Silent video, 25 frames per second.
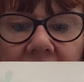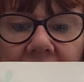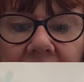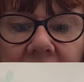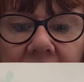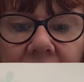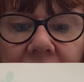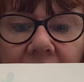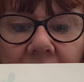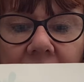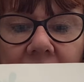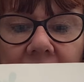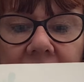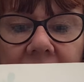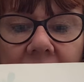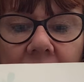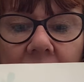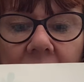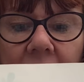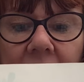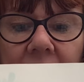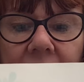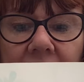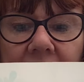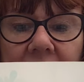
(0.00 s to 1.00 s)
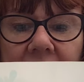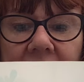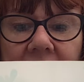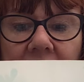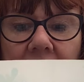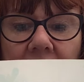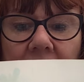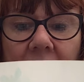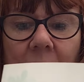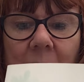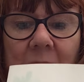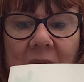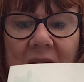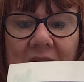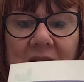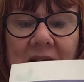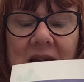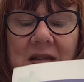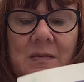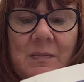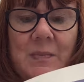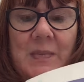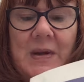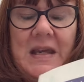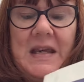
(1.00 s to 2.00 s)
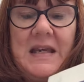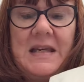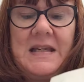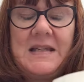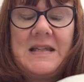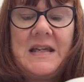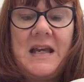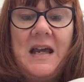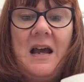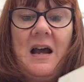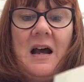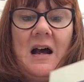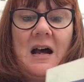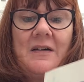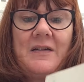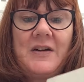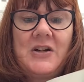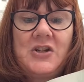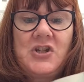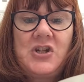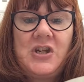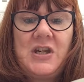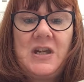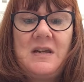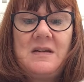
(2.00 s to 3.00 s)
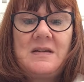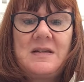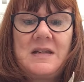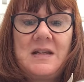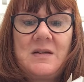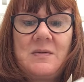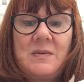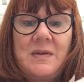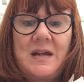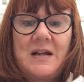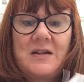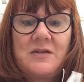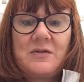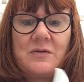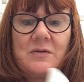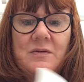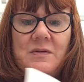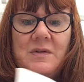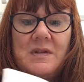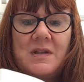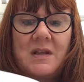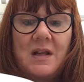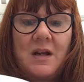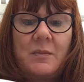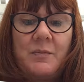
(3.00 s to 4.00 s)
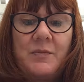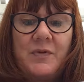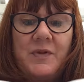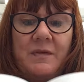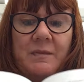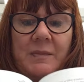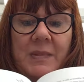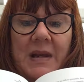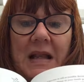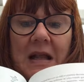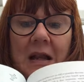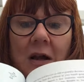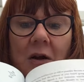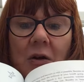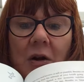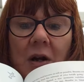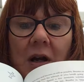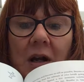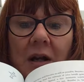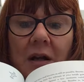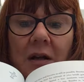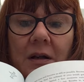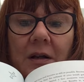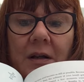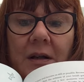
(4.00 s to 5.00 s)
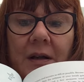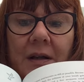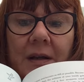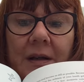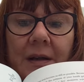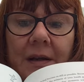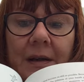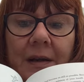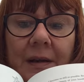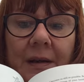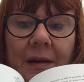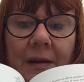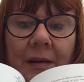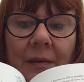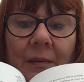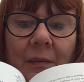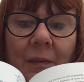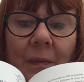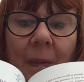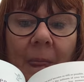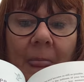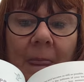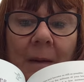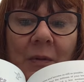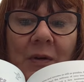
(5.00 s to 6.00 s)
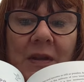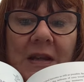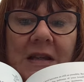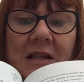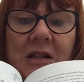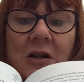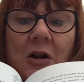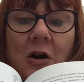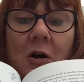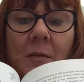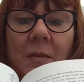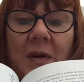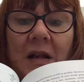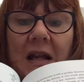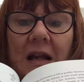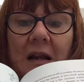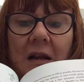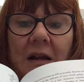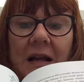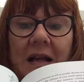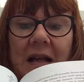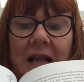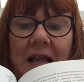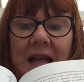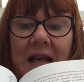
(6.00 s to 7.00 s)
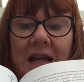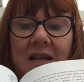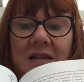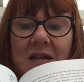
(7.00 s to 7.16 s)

I do find this quite a funny title, Pants of Peace. I've actually used these with adults. It's a bit longer, but there's normally like a link.